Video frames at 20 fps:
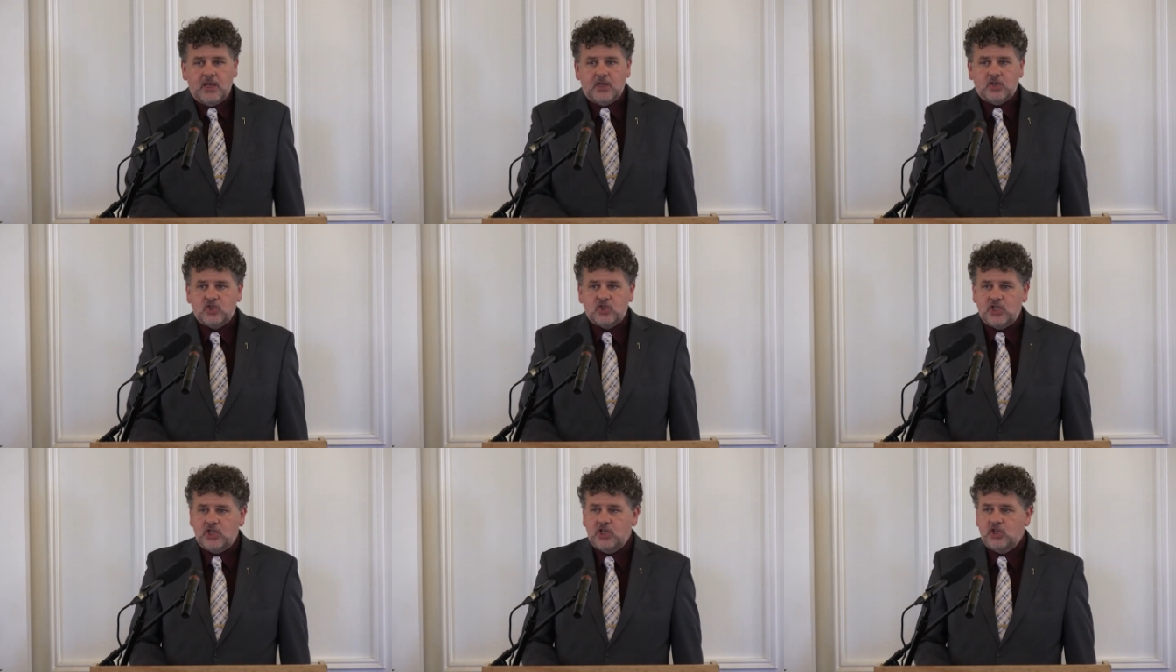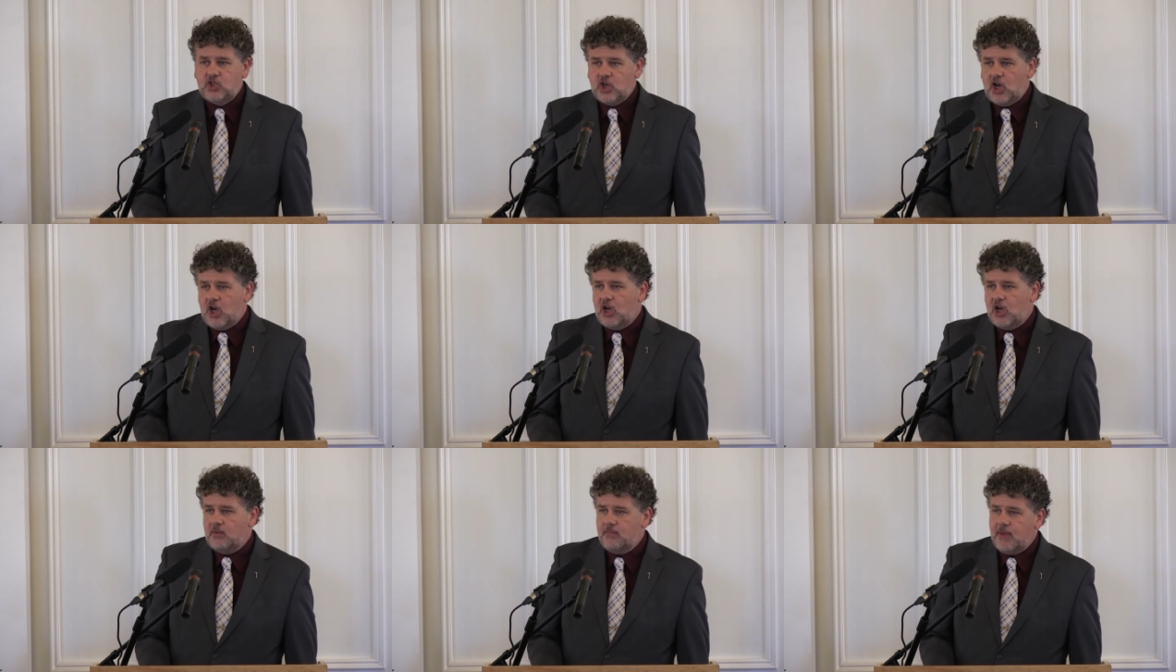
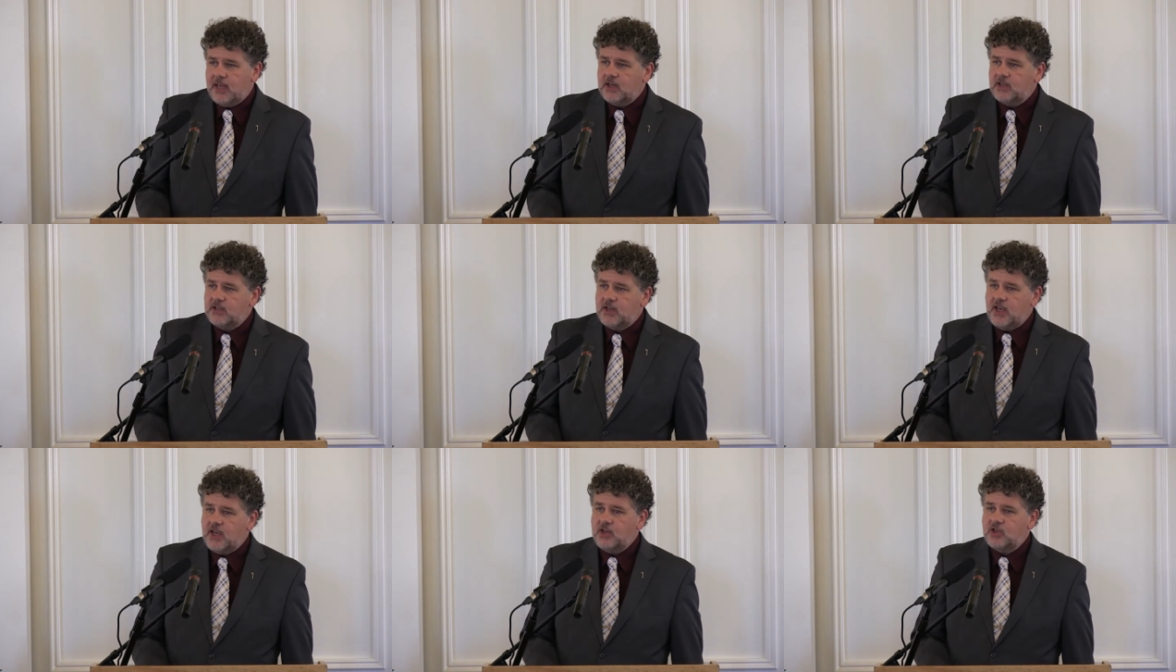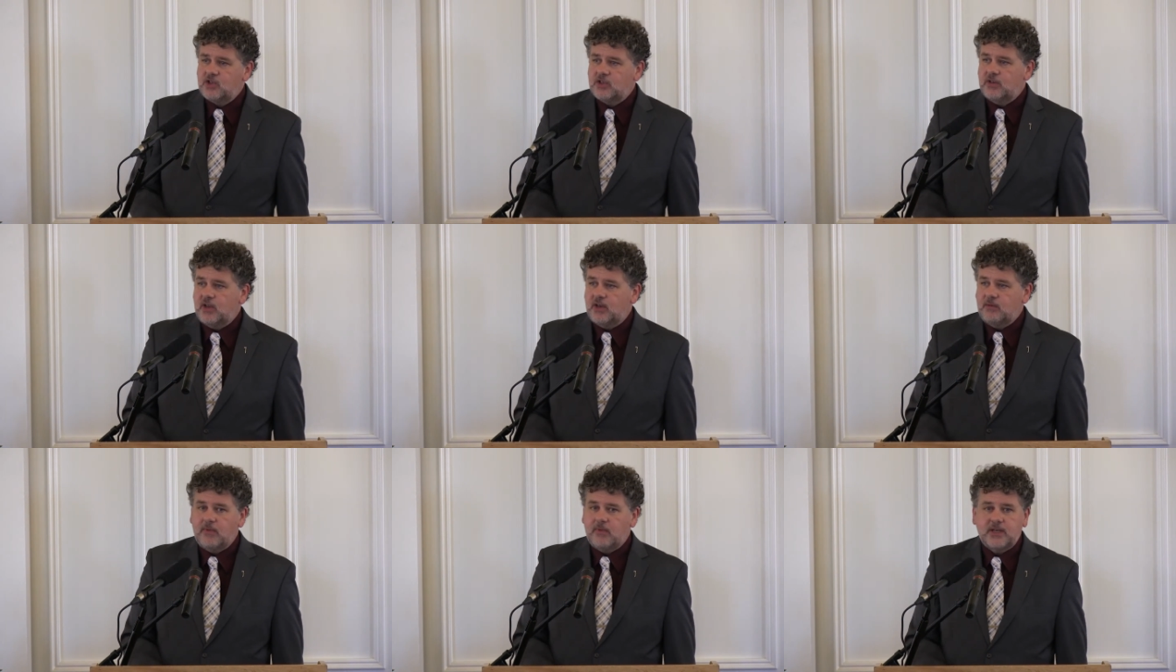Qigong
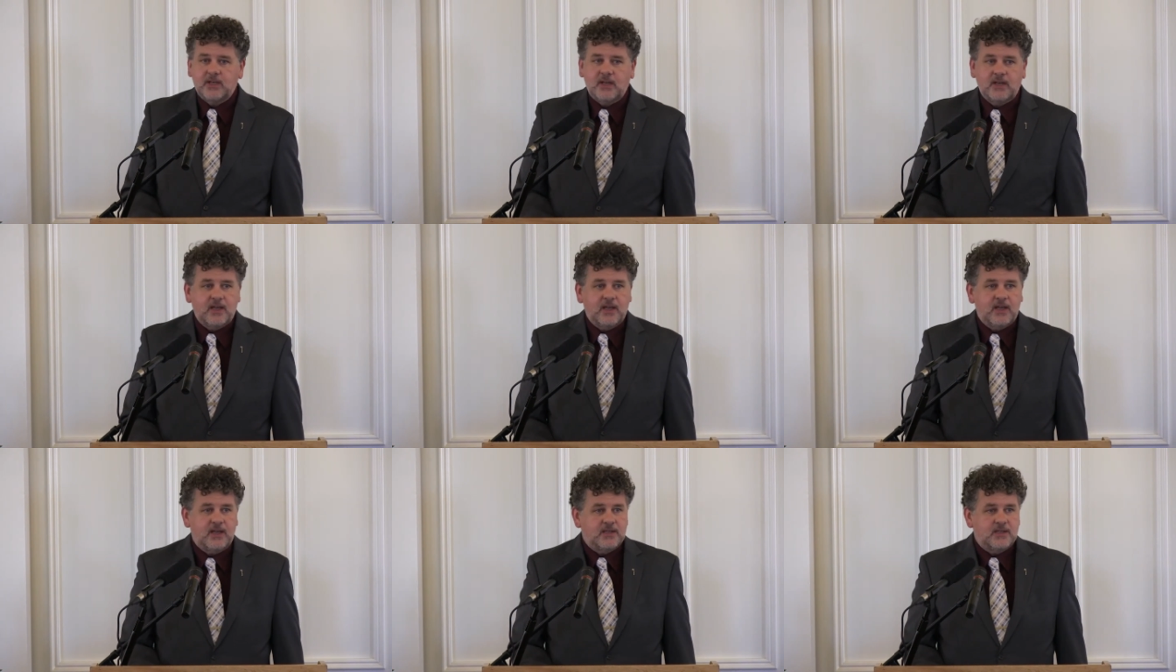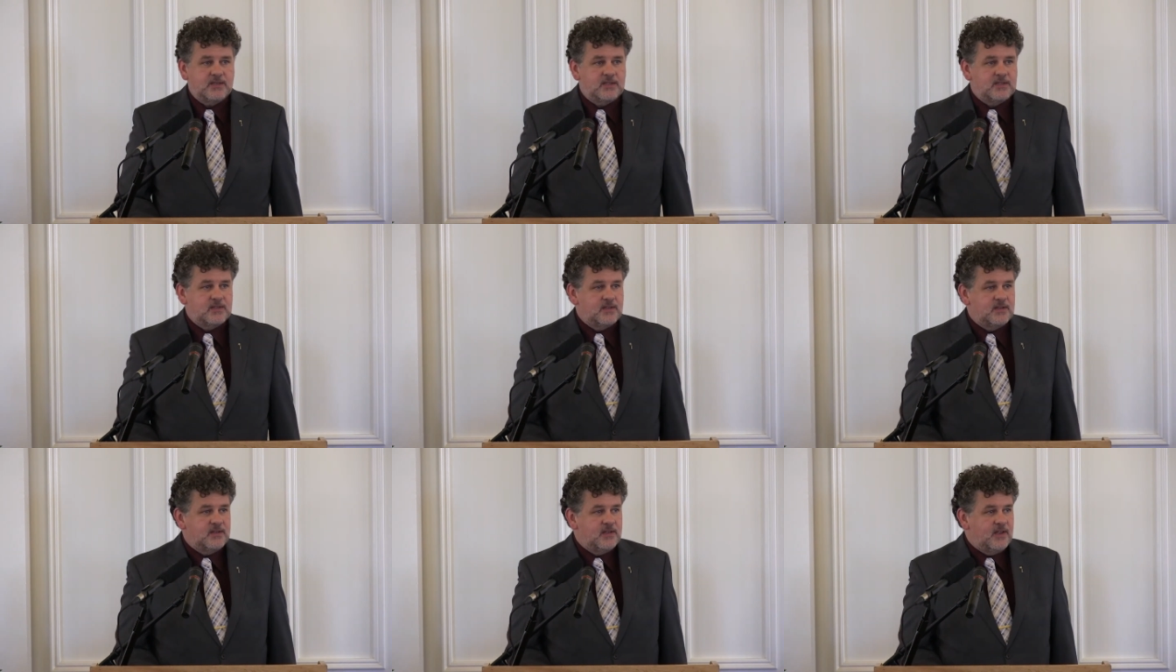meditation on Monday
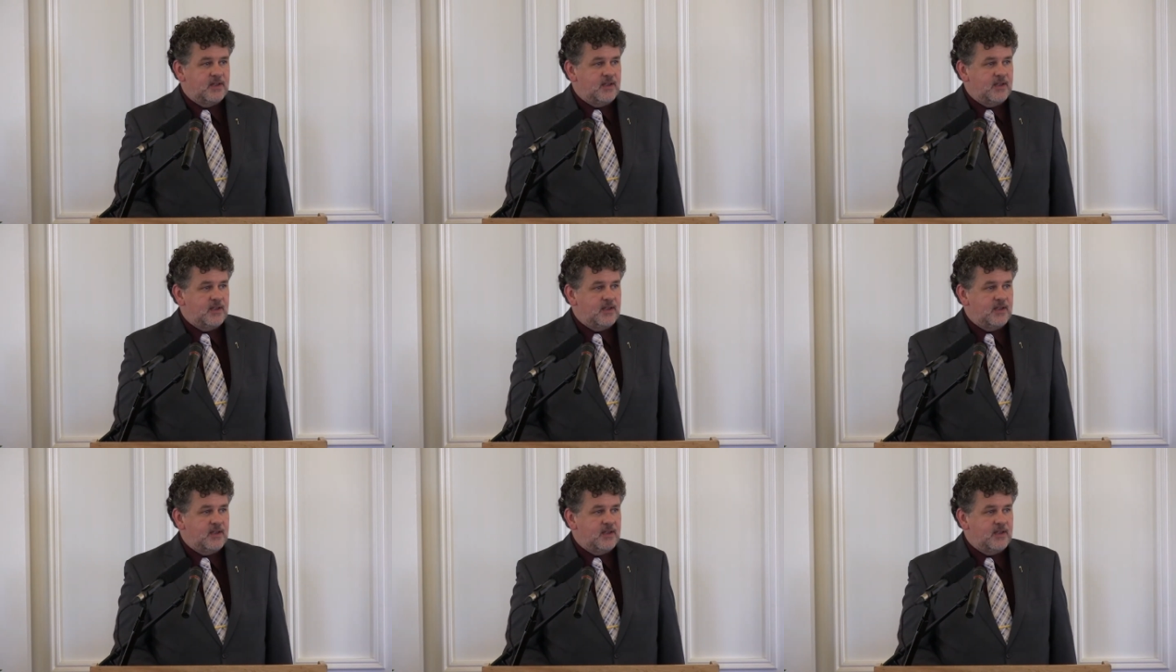nights